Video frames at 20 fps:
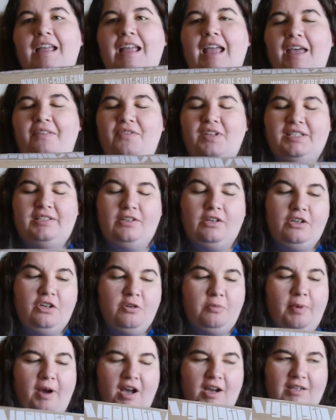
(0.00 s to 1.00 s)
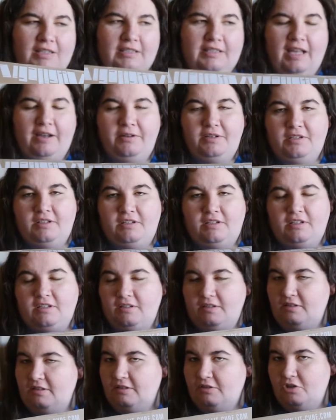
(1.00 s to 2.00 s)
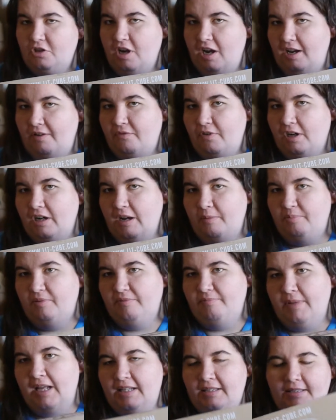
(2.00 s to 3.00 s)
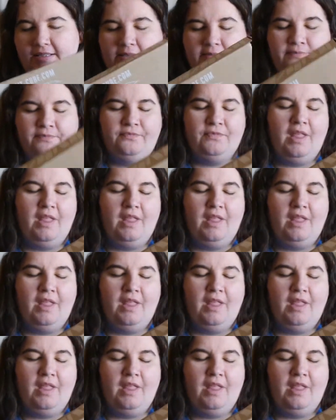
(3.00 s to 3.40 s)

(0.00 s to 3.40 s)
And this is a new box that I was just trying for a couple of months.